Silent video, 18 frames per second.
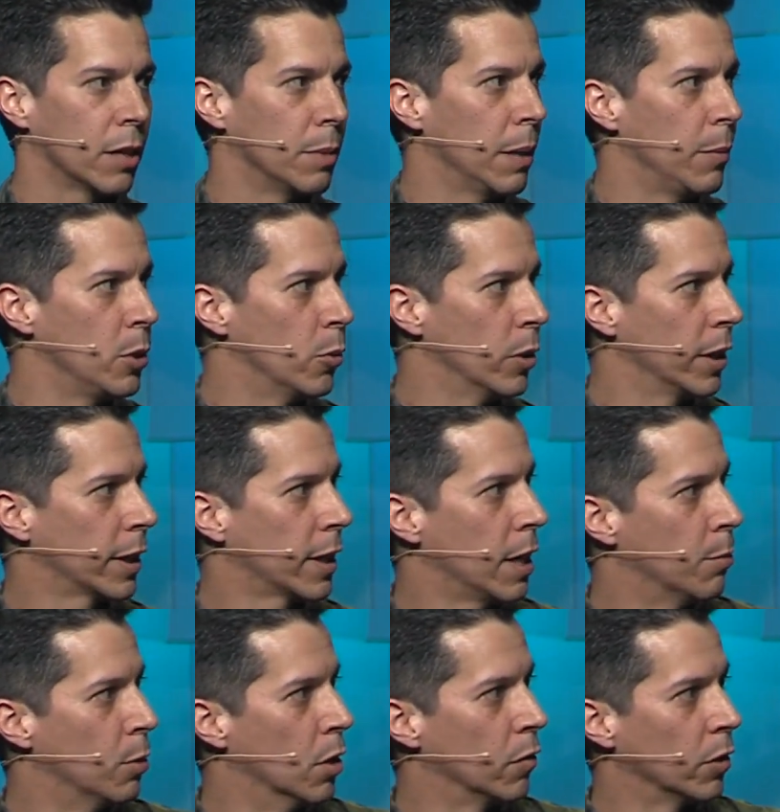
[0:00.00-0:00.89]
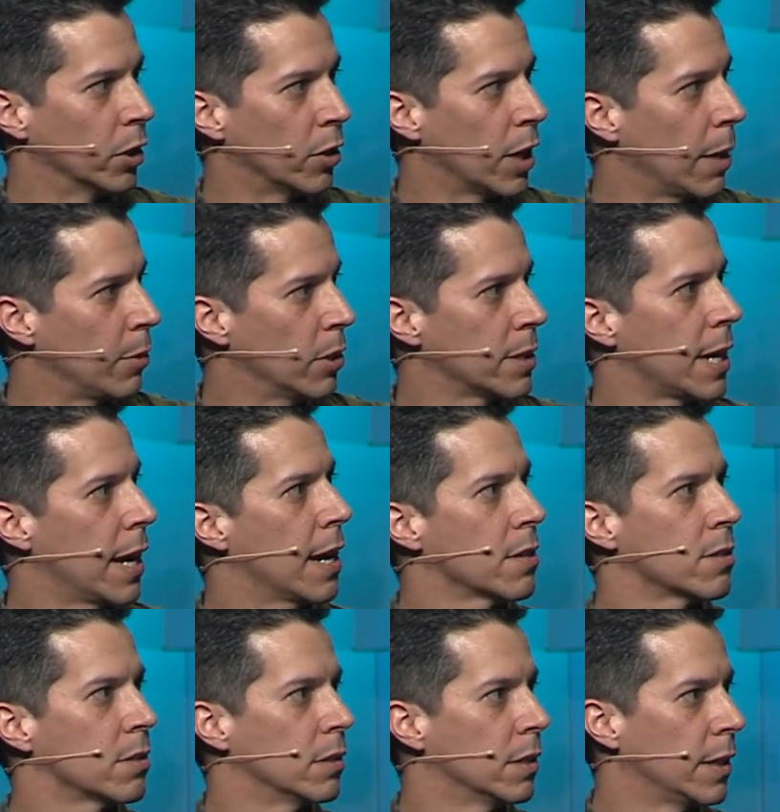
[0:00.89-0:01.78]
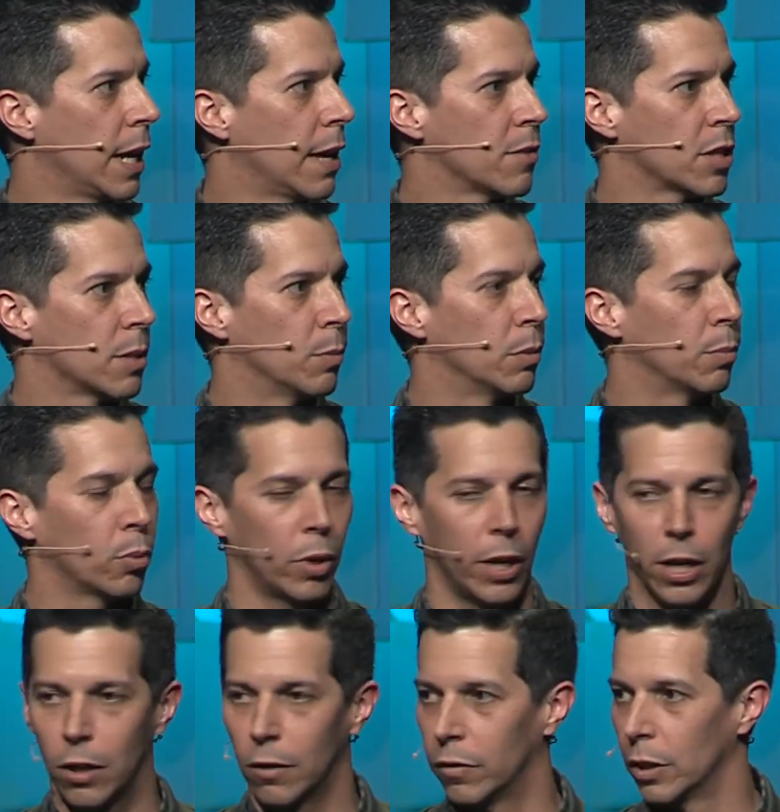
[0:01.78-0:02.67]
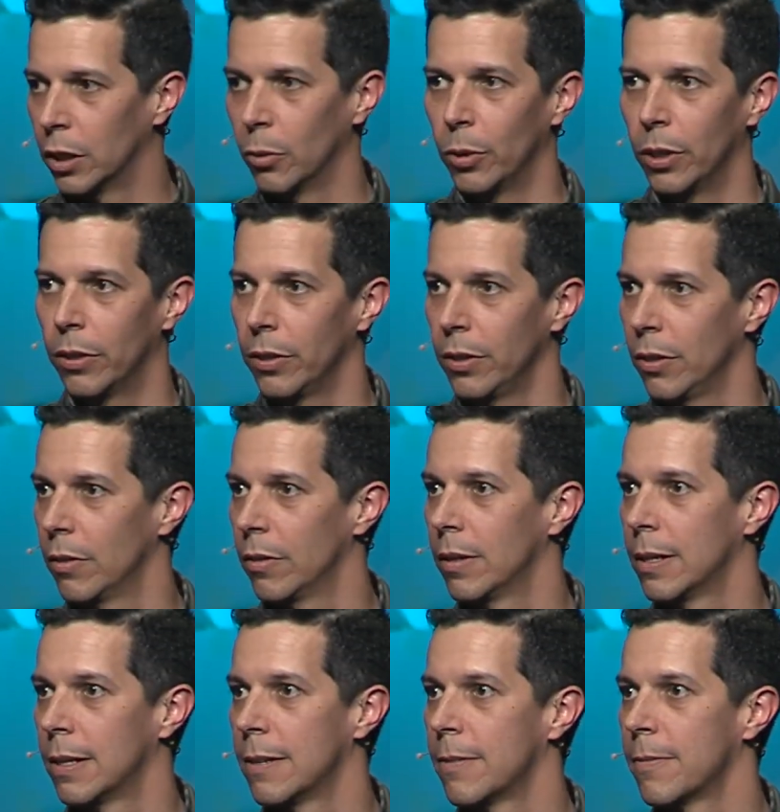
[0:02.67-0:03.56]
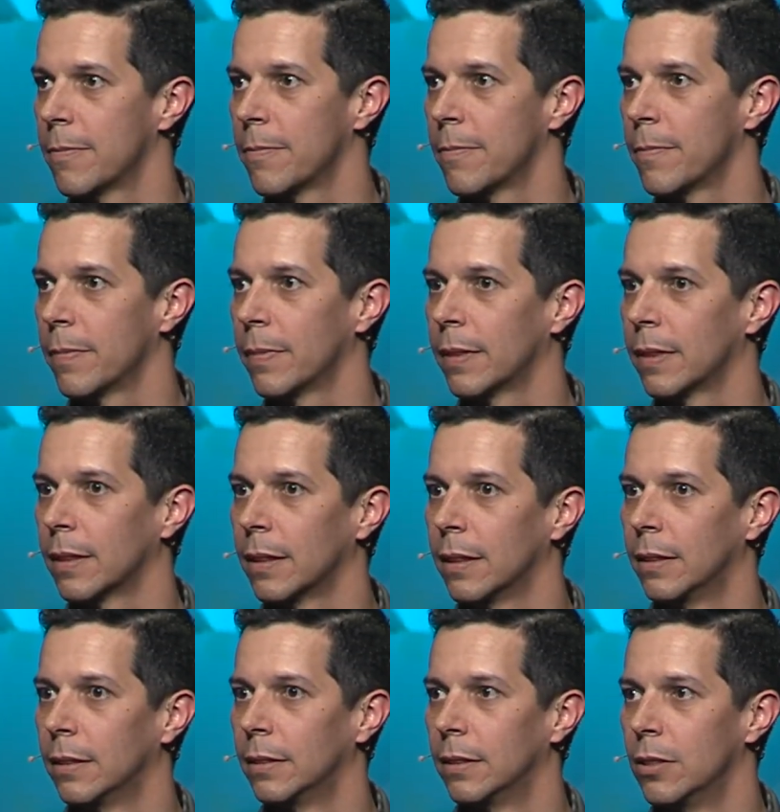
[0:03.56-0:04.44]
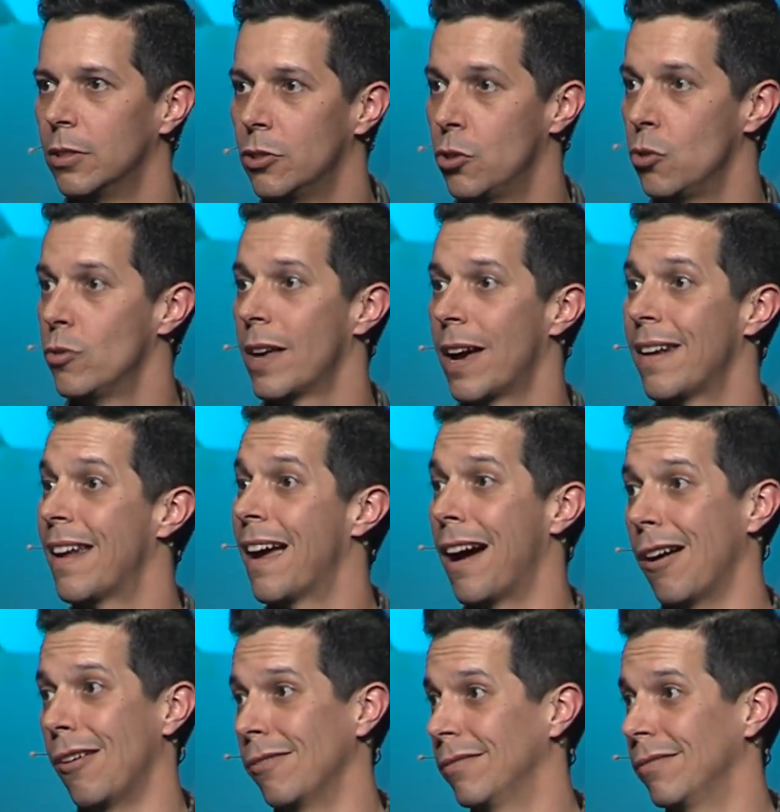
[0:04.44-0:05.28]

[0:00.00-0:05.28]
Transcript: Maybe you want to come over and grab your tassel and have someone pray over it with you. Do that now.